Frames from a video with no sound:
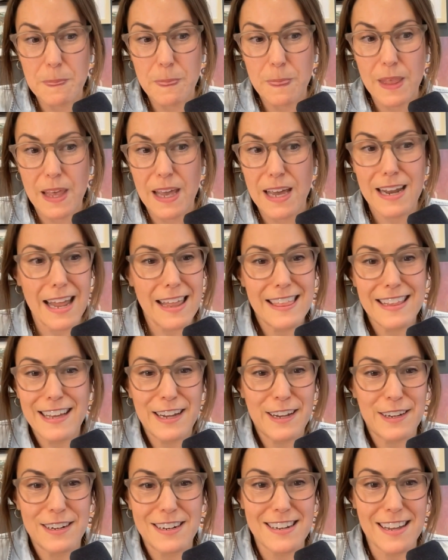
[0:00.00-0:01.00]
And I think I
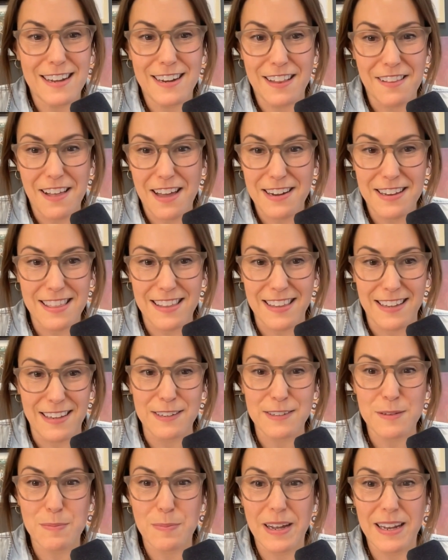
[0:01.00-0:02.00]
could have done a lot of
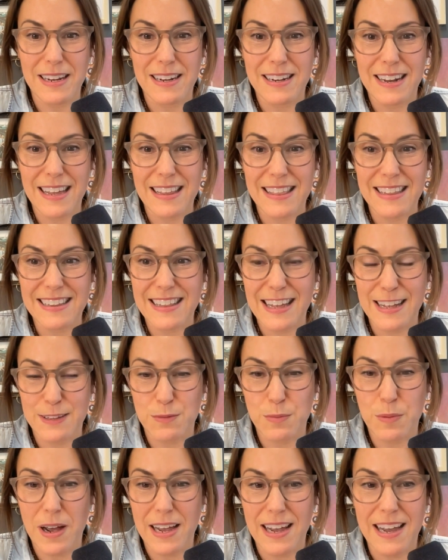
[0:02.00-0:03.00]
things, but I think
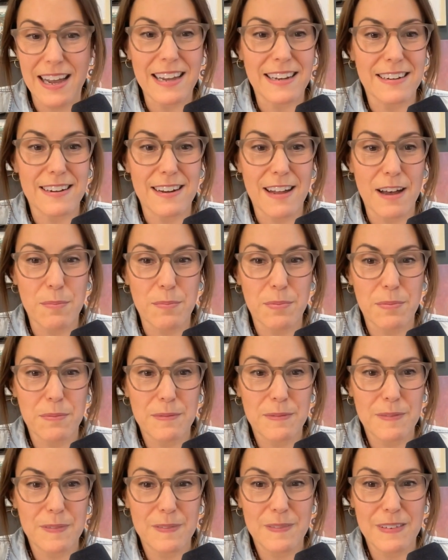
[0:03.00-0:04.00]
that's why I ended up
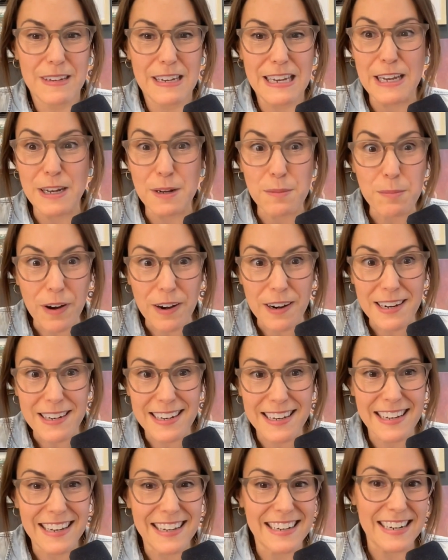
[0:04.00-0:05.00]
in
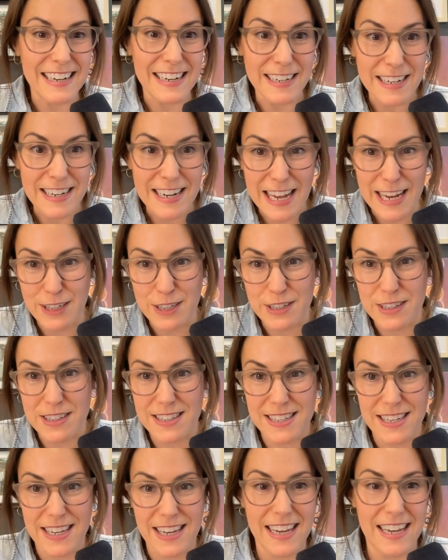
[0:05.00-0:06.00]
marketing and in an
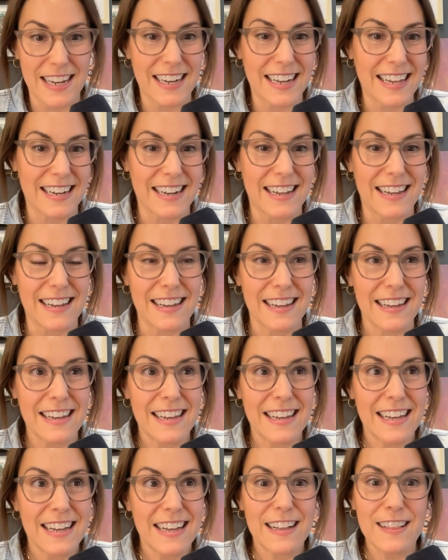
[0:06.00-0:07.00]
agency and in a
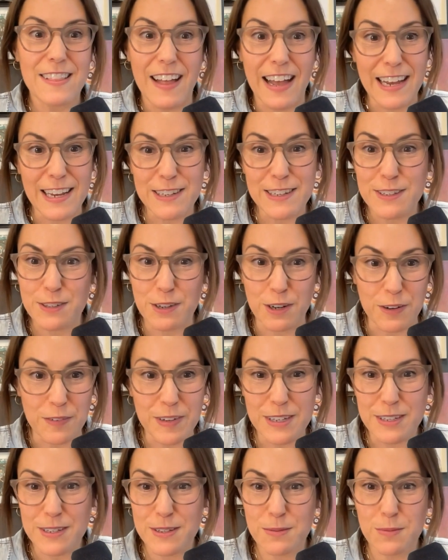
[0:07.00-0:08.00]
client
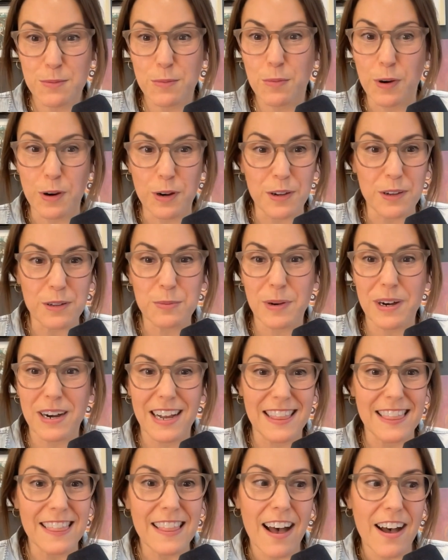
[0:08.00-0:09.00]
service world where
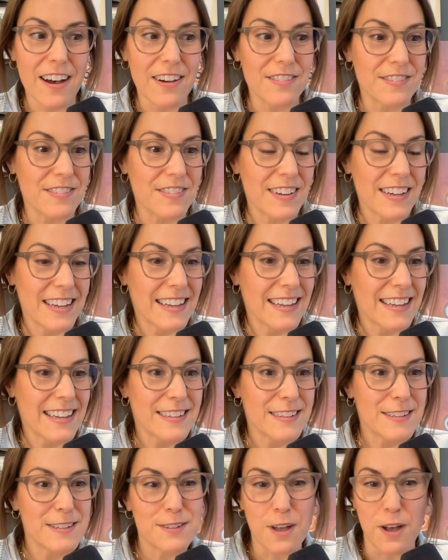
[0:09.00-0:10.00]
I love
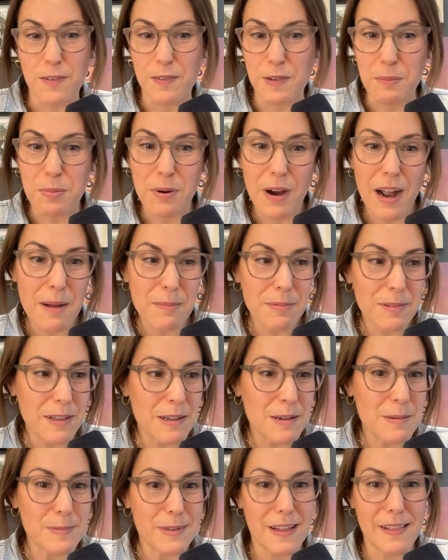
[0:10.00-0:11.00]
solving
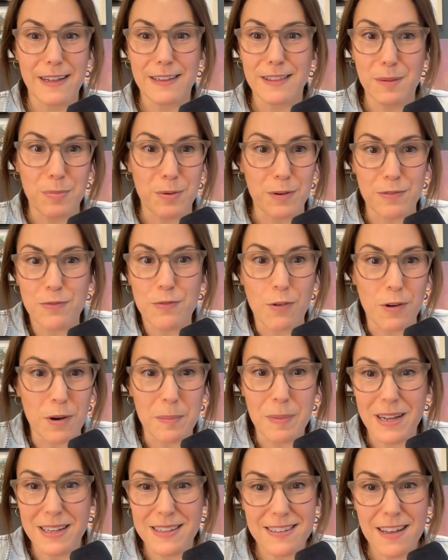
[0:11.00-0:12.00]
problems. I like the
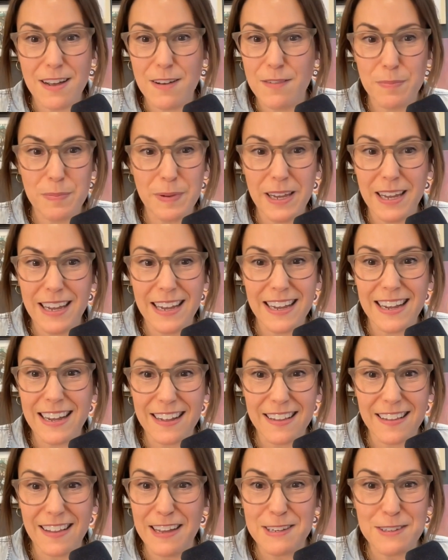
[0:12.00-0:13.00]
performance of being in
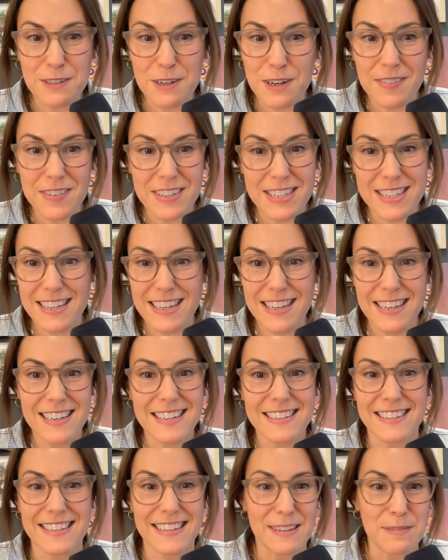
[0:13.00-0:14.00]
client
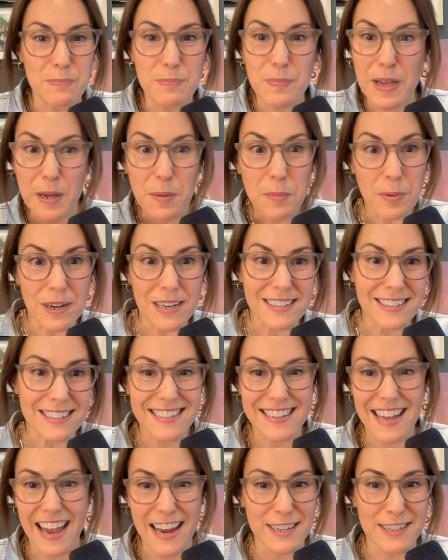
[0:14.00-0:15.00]
services and big
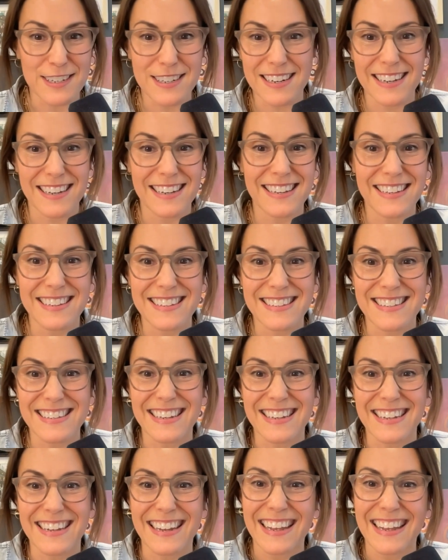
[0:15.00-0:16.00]
presentations and